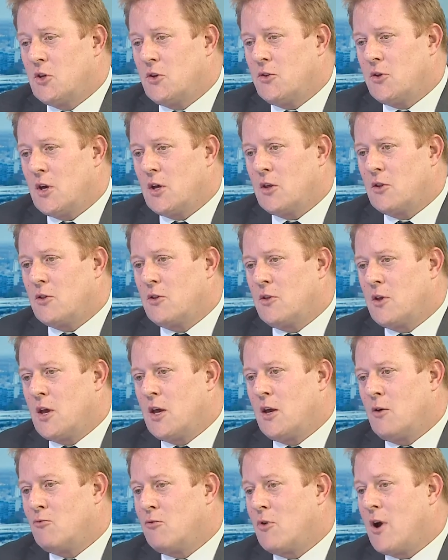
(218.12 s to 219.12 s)
you think
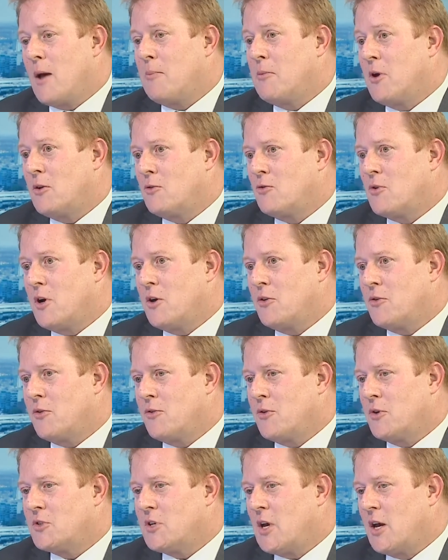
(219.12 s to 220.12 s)
the rapid growth
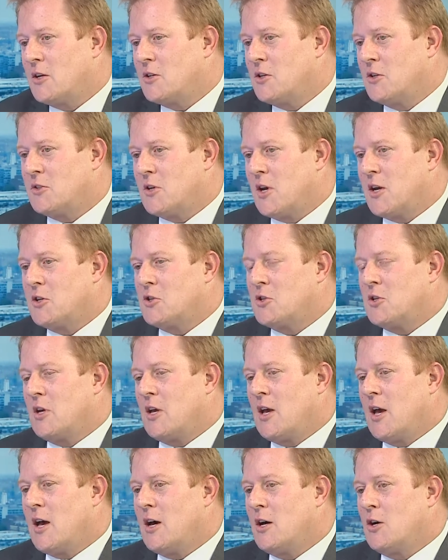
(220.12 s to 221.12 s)
of the sector has
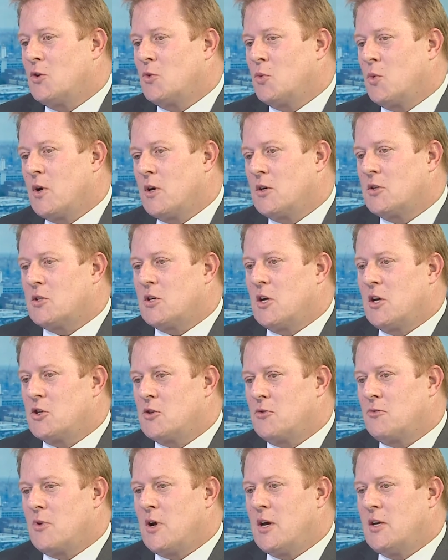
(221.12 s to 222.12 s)
actually held
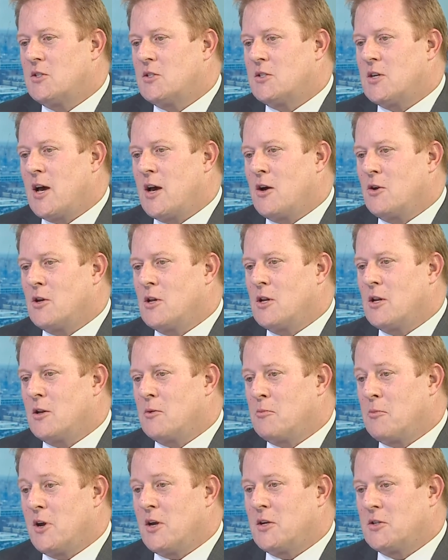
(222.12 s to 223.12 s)
workstation rates down a little
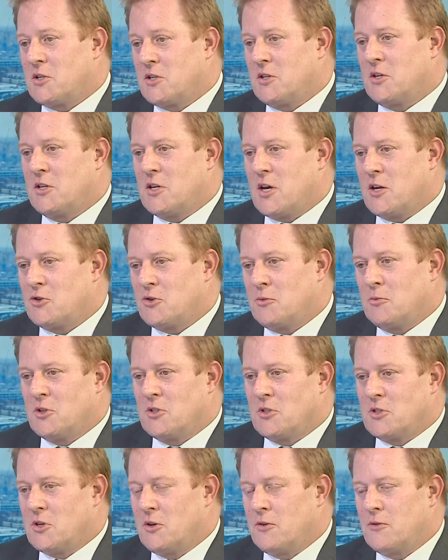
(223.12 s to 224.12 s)
bit to the
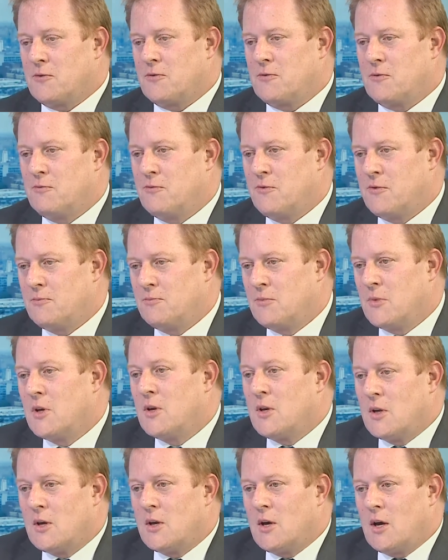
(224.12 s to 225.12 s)
detriment of
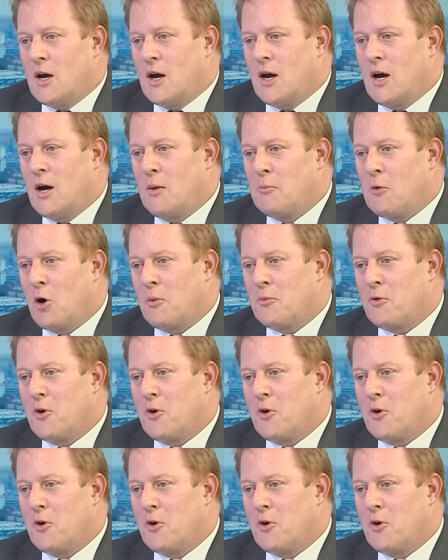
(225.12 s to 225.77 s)
operators?